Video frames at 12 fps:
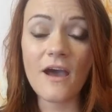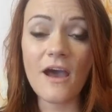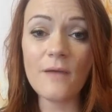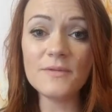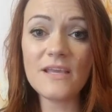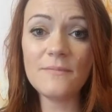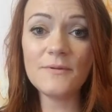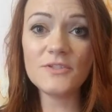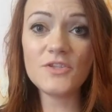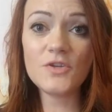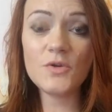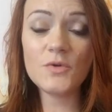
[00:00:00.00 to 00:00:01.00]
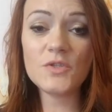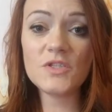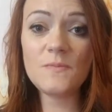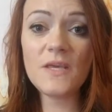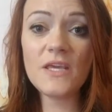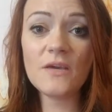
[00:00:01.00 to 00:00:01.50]
I was able to
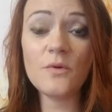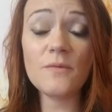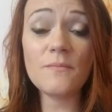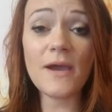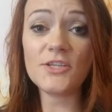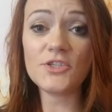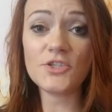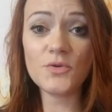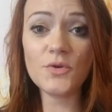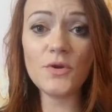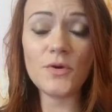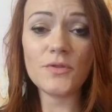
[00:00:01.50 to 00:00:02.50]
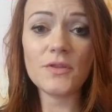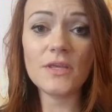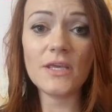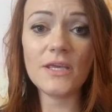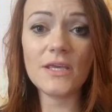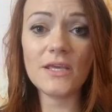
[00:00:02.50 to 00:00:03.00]
speak with my truth
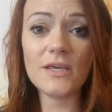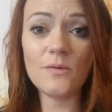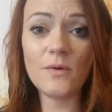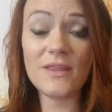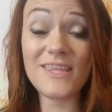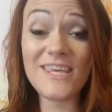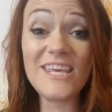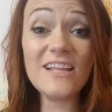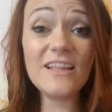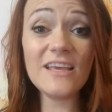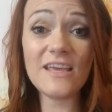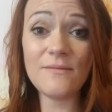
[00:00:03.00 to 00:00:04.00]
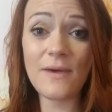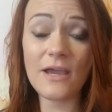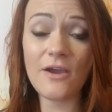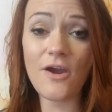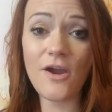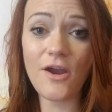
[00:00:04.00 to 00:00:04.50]
with healing in my
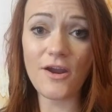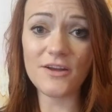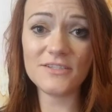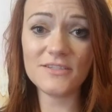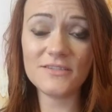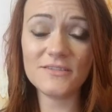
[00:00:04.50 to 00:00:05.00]
heart.